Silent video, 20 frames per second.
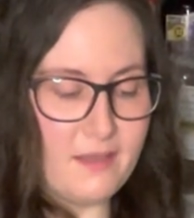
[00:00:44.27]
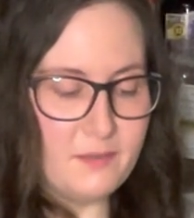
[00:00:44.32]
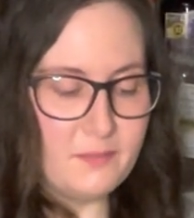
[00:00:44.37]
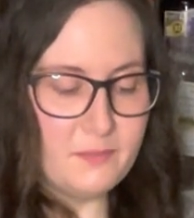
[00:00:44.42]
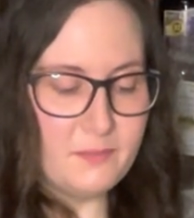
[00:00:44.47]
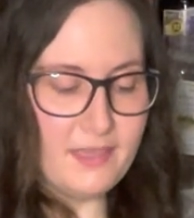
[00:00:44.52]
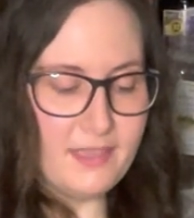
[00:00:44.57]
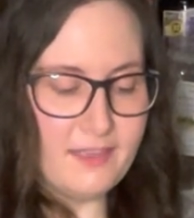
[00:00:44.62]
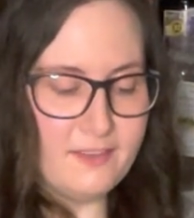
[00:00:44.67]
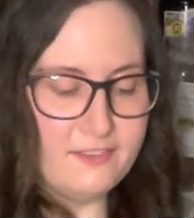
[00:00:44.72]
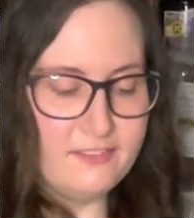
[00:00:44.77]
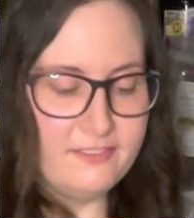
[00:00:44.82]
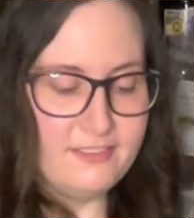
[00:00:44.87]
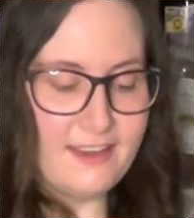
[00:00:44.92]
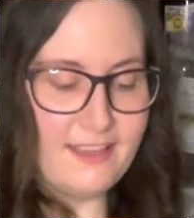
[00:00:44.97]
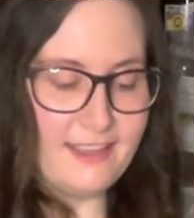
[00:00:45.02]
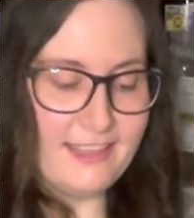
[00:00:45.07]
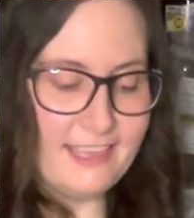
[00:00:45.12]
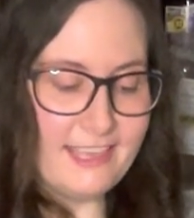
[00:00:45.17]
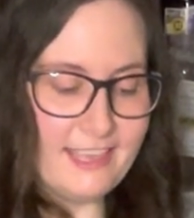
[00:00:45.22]
We have
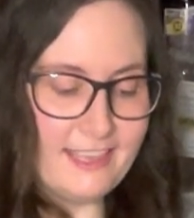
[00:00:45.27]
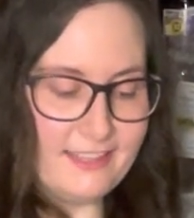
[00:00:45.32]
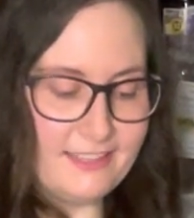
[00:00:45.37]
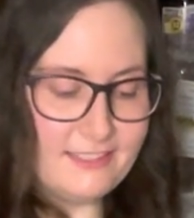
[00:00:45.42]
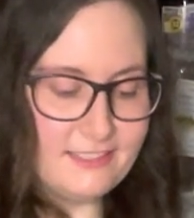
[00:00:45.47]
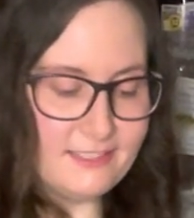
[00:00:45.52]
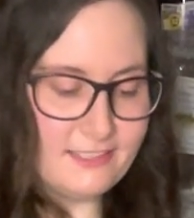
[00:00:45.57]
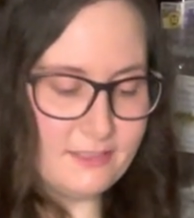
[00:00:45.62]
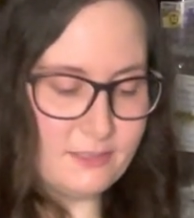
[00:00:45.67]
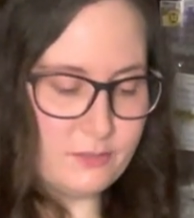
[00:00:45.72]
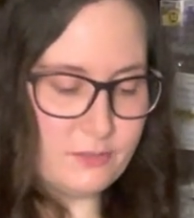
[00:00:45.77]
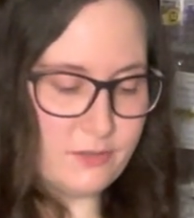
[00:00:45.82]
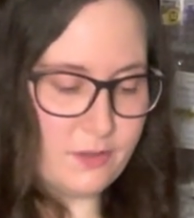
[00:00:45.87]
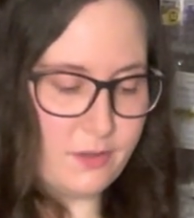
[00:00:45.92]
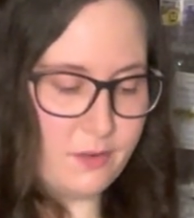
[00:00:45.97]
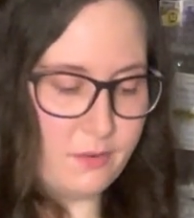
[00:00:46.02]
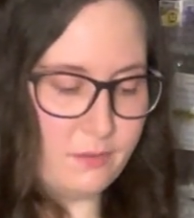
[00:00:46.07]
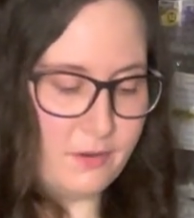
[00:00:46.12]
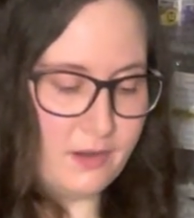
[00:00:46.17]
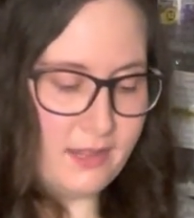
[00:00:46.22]
9 kids,
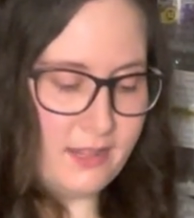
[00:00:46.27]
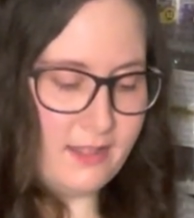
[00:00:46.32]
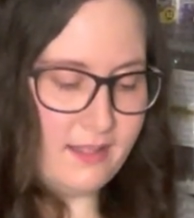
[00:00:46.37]
so